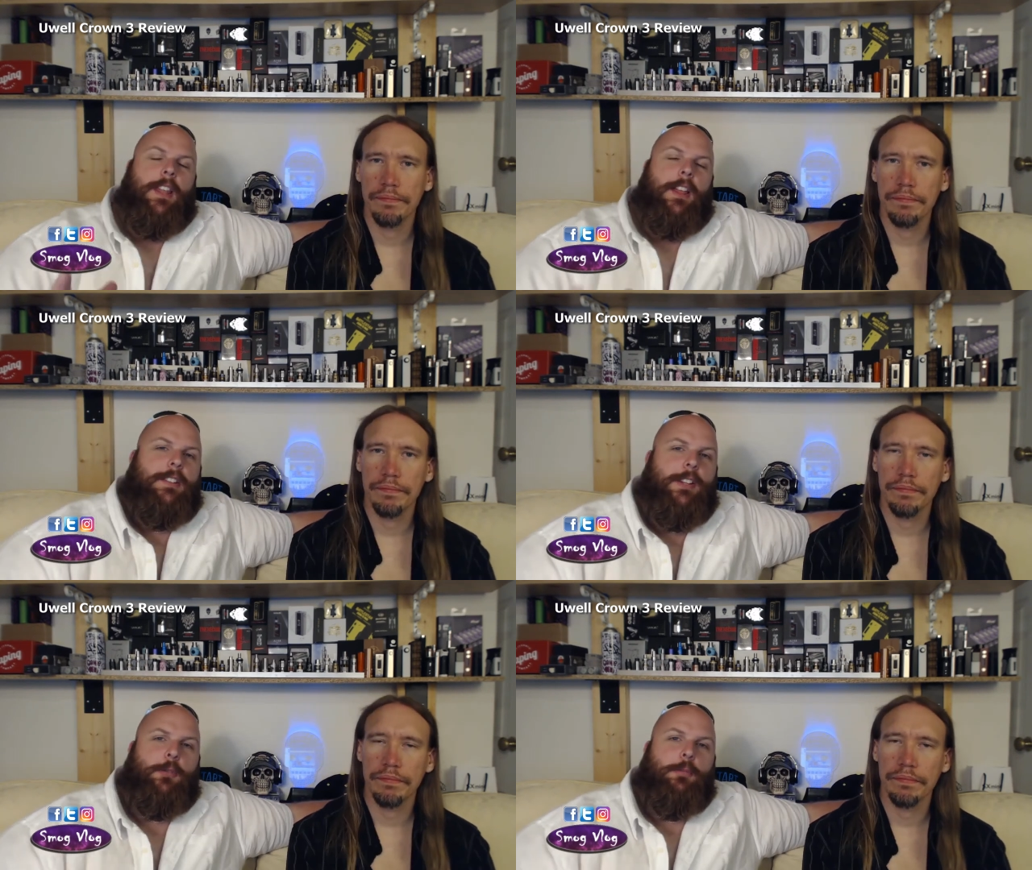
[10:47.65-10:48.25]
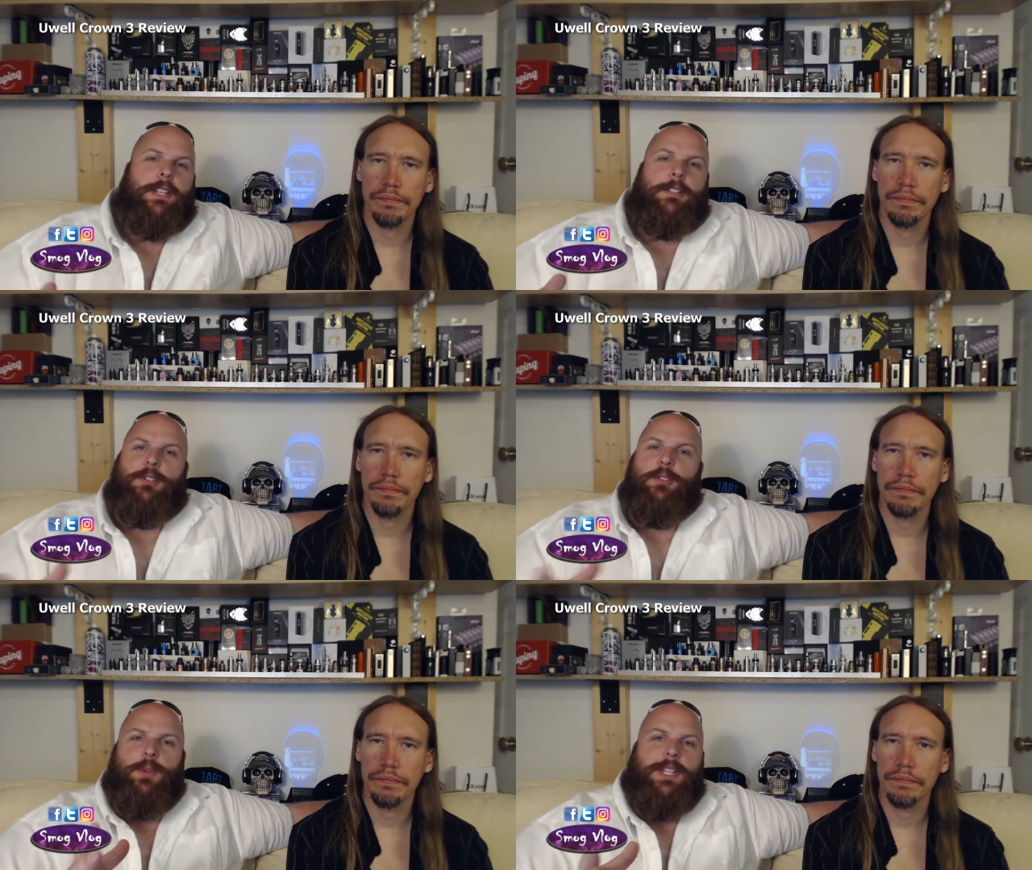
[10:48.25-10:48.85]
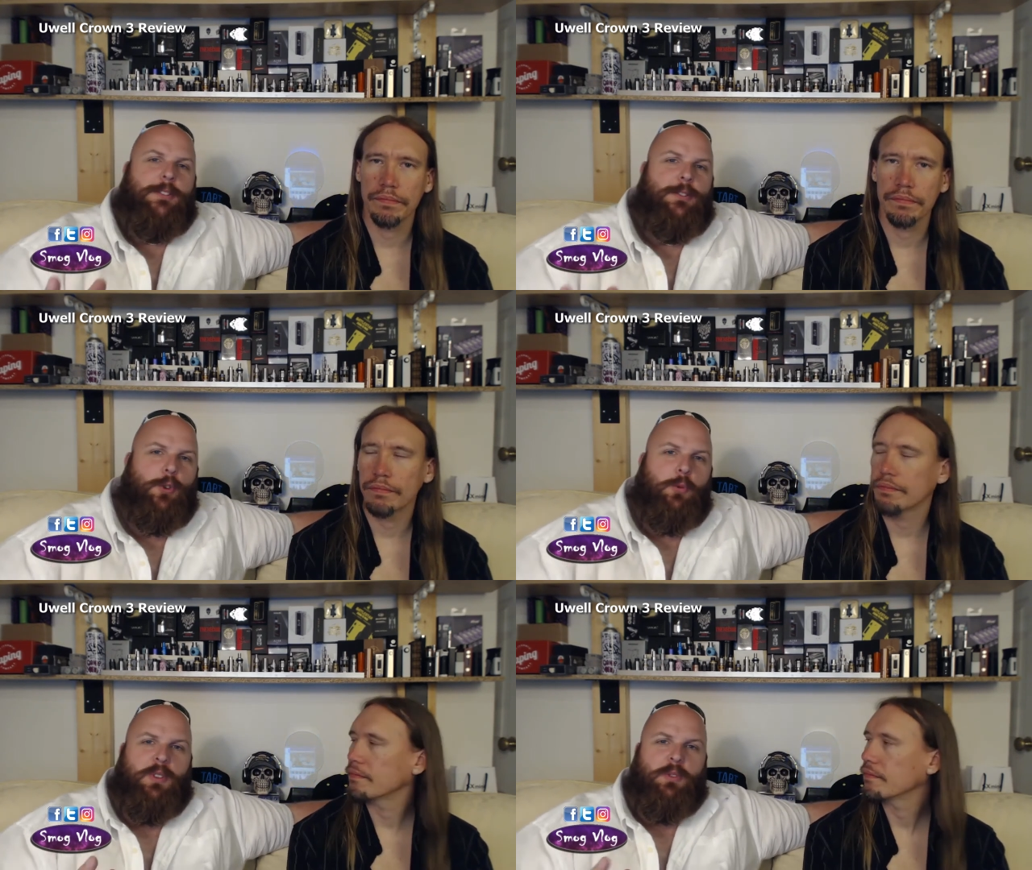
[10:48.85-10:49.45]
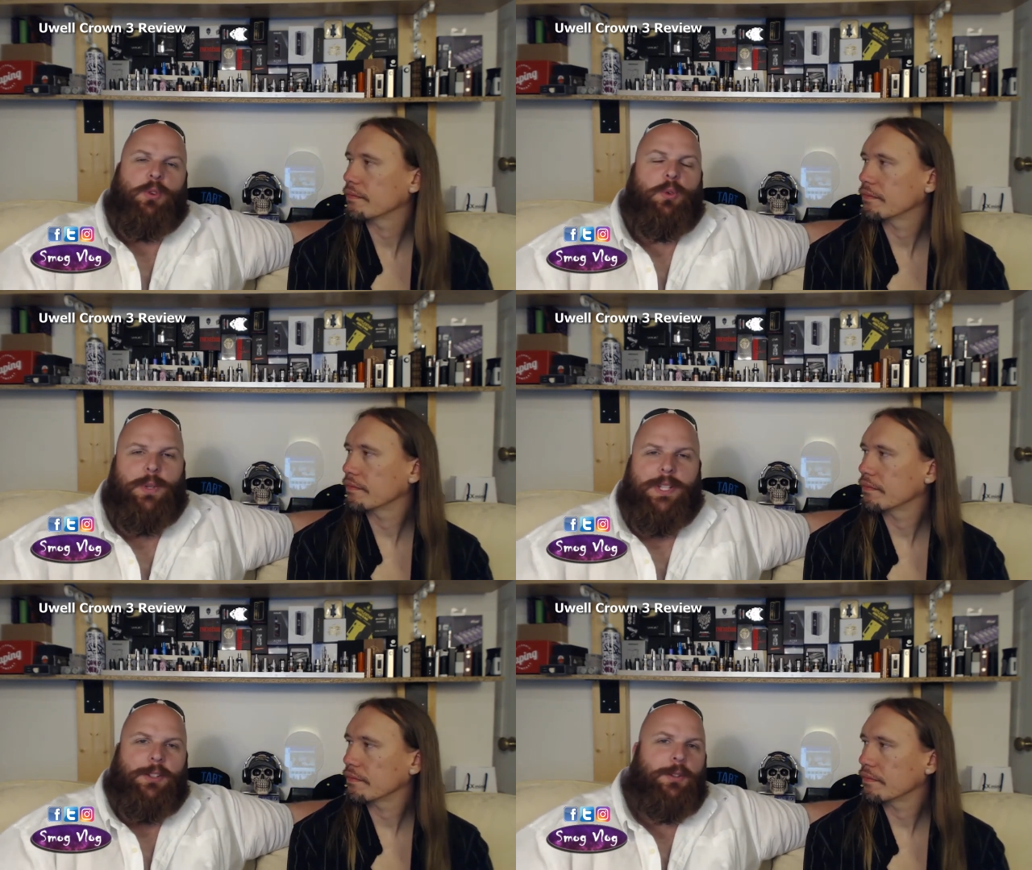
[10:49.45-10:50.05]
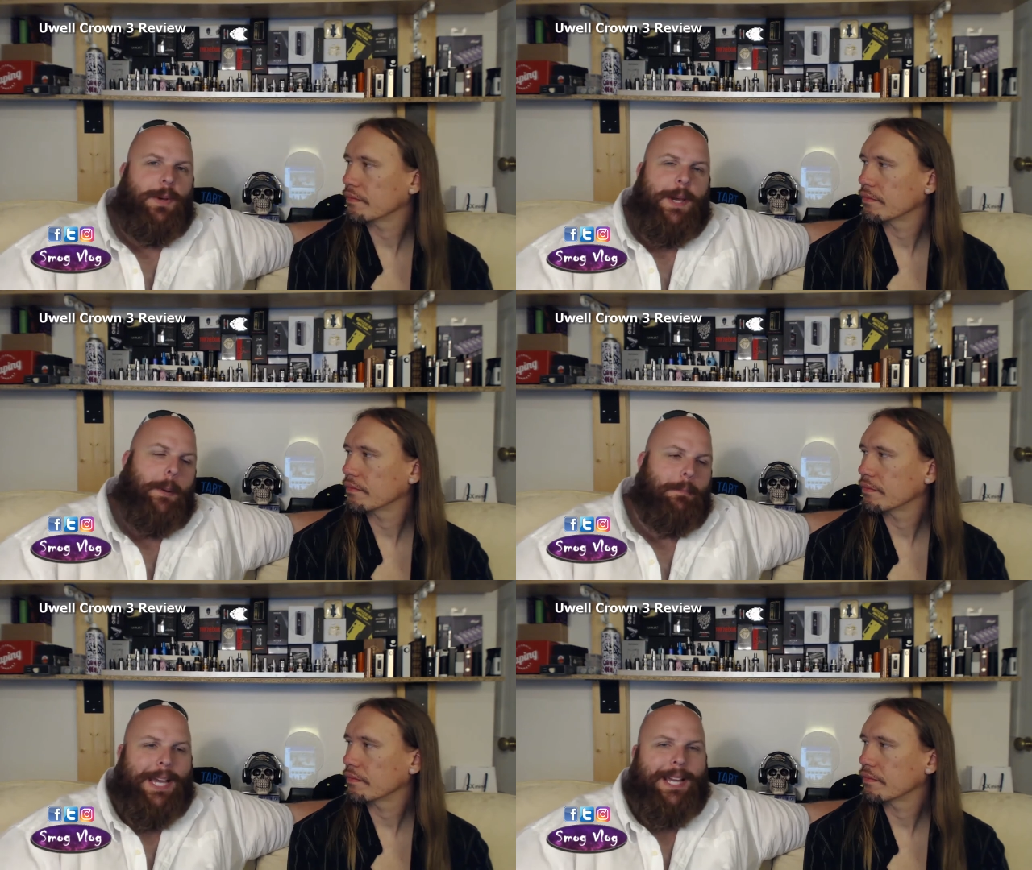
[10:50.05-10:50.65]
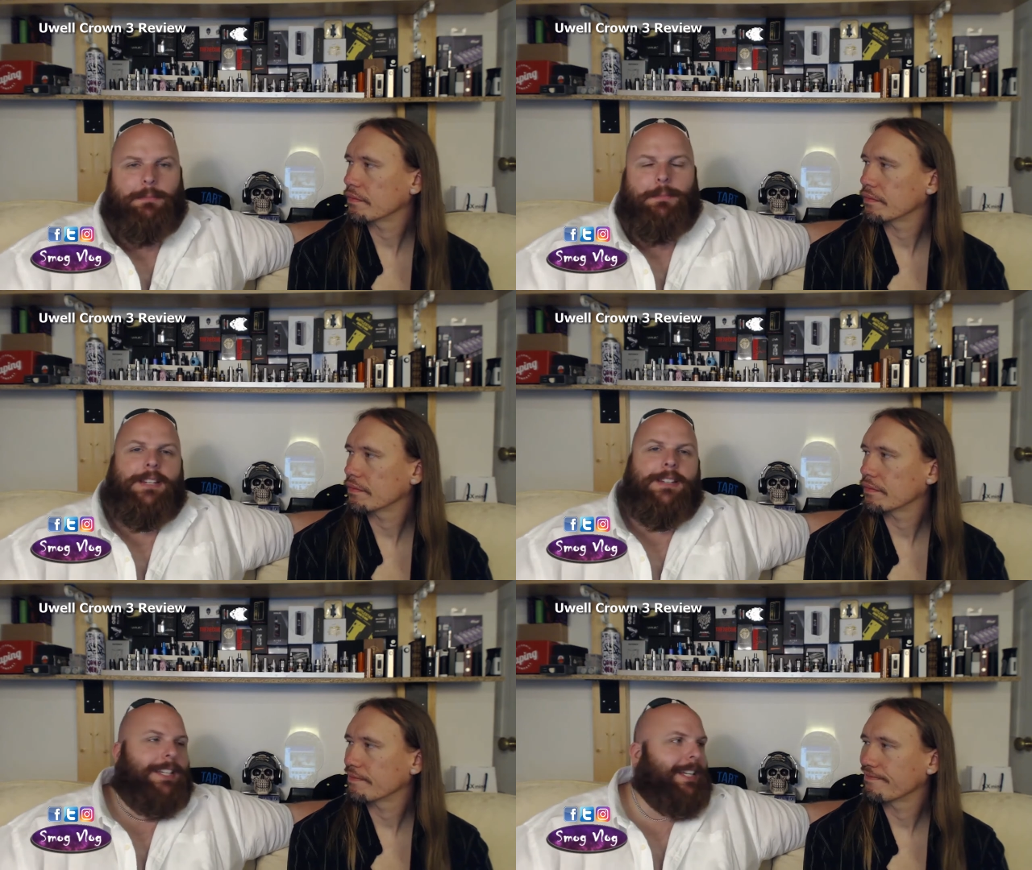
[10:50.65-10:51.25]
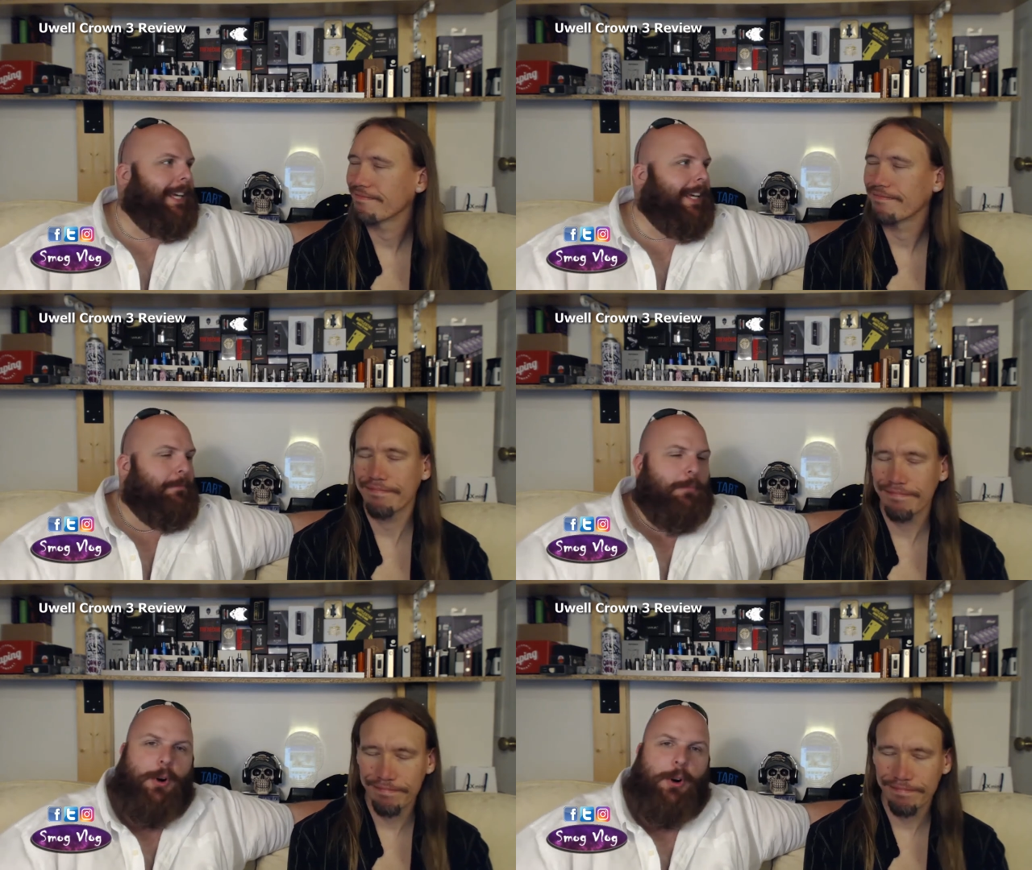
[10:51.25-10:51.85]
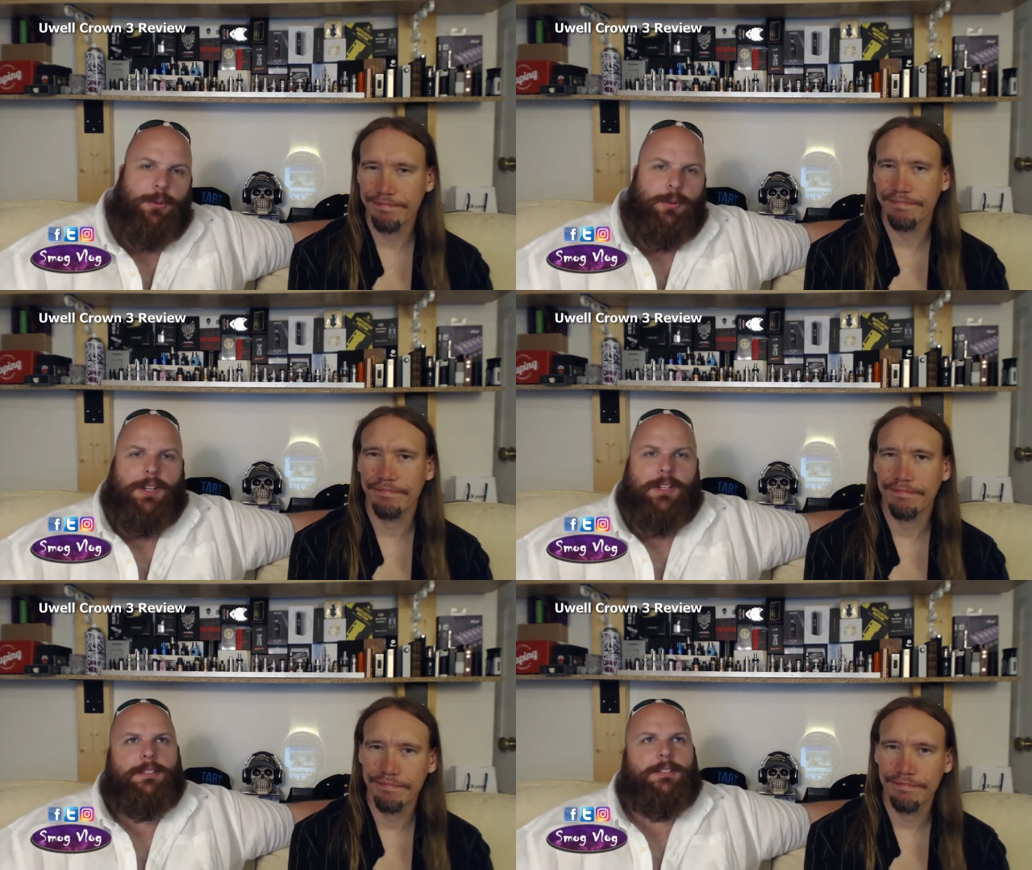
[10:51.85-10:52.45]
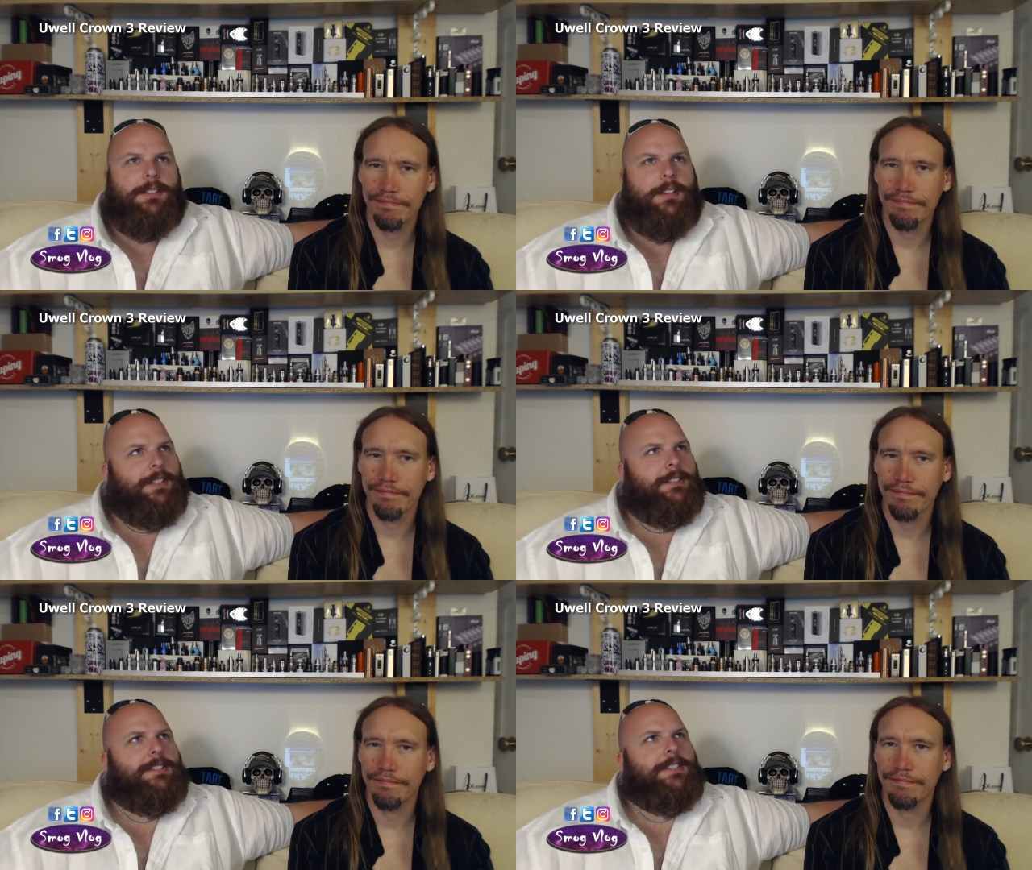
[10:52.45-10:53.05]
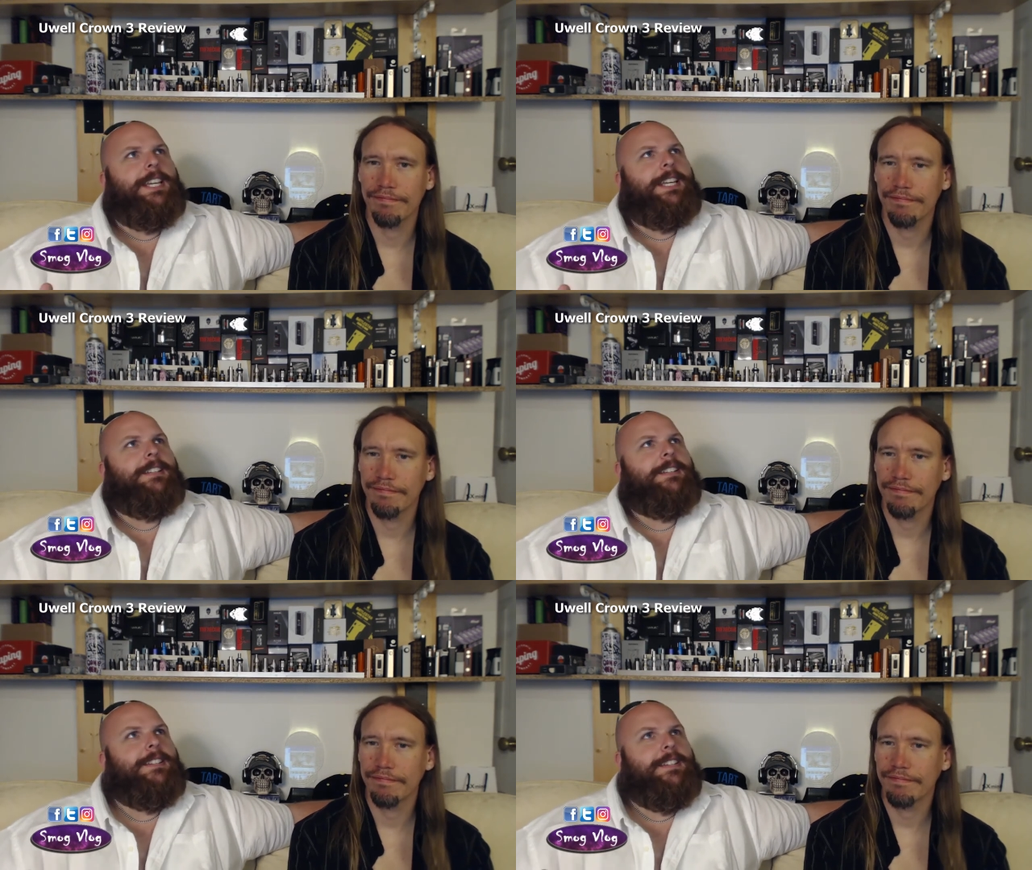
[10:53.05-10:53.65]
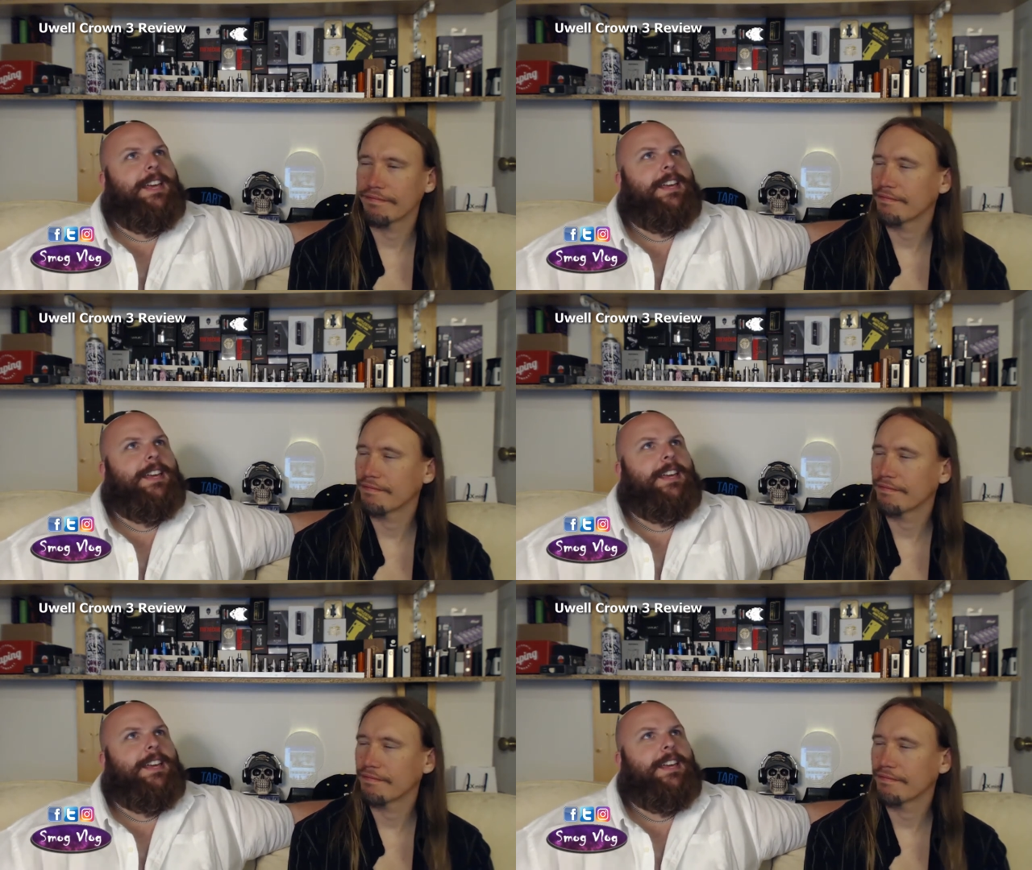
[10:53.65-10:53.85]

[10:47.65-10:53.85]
Speaker 1: Last little bit to install before we do our patent pending bro science heat